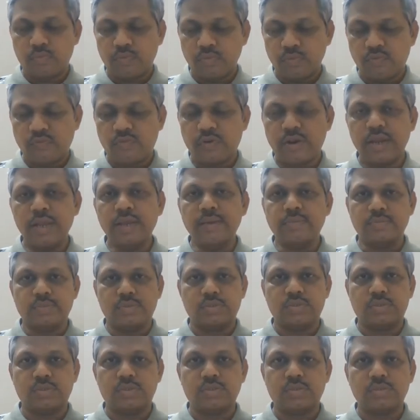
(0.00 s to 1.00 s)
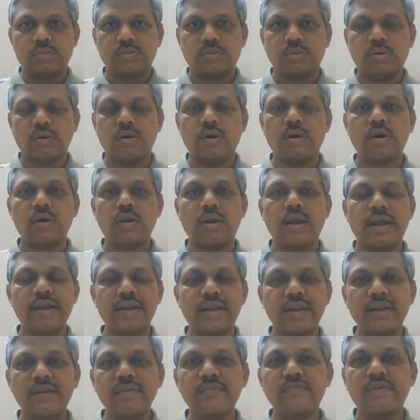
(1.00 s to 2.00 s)
frames are
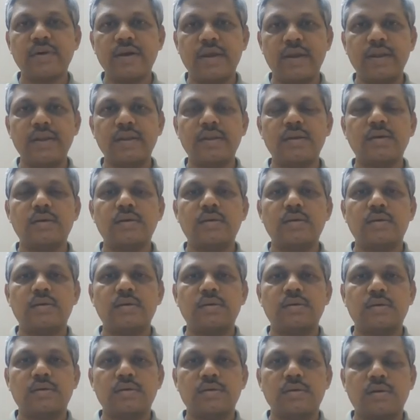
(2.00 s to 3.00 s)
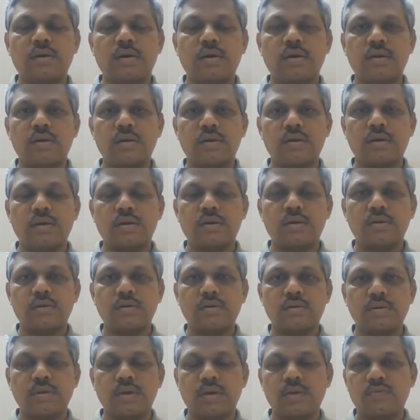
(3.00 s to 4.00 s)
identified uh, are,
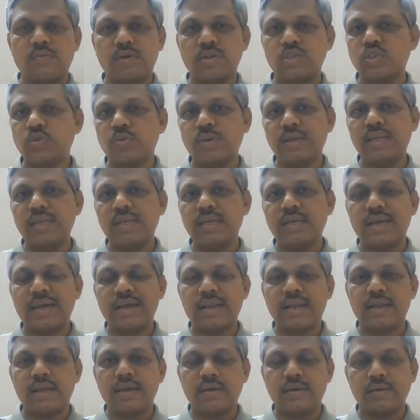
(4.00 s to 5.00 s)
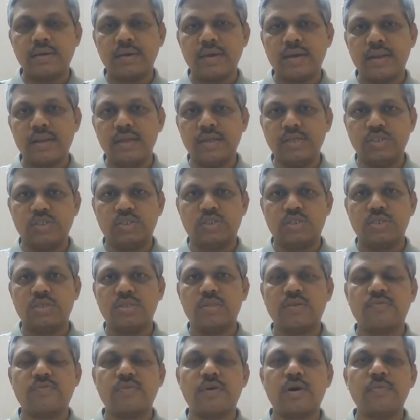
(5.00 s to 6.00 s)
are, virtually ar uh, arranged
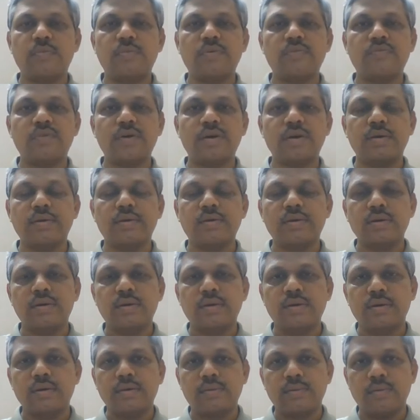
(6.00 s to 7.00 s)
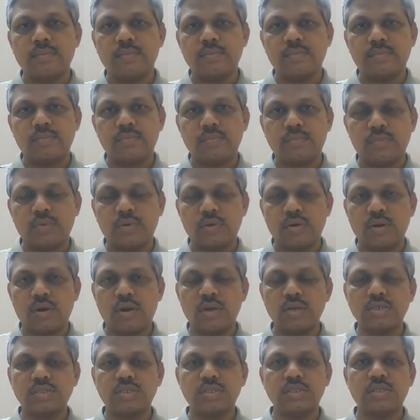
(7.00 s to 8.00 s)
in the form of a, um,
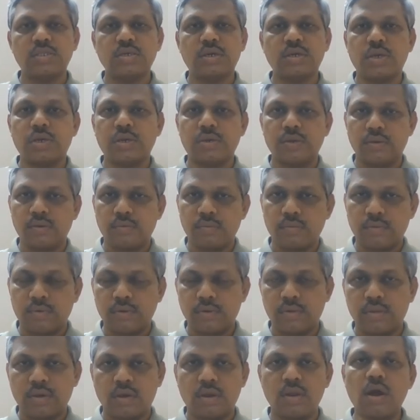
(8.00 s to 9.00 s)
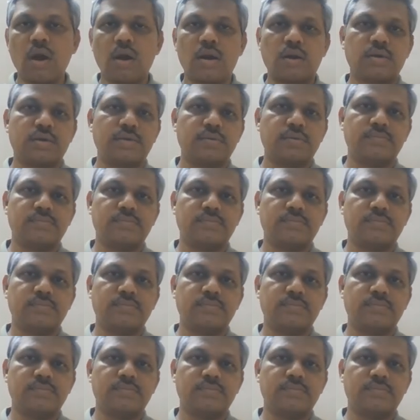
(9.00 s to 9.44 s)
dots in the, in the clock